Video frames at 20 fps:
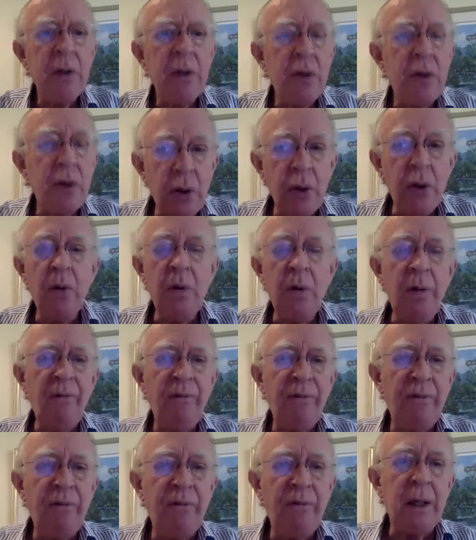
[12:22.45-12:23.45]
you
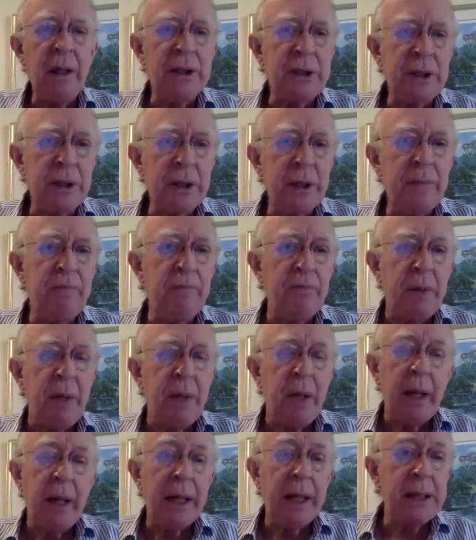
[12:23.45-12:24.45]
will feel a
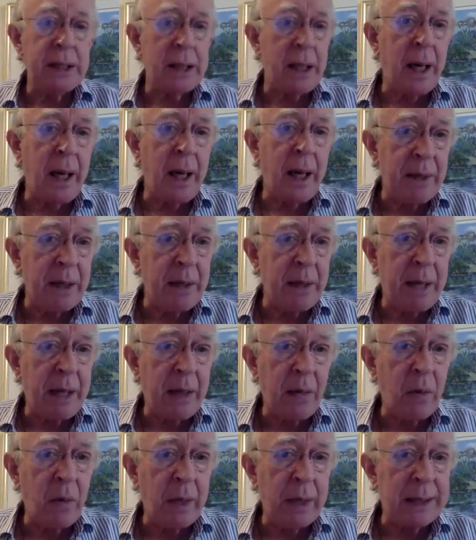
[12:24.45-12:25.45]
certain excitement
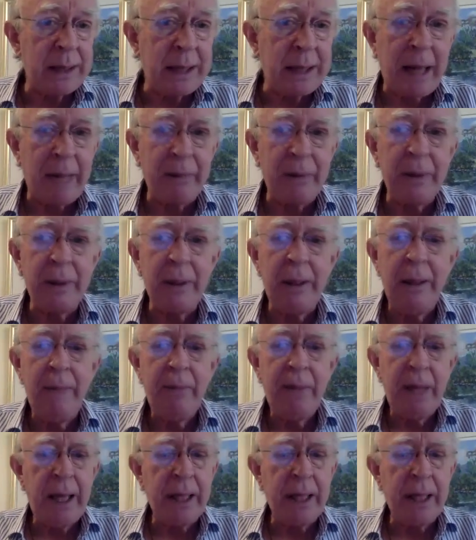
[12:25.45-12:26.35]
about what has happened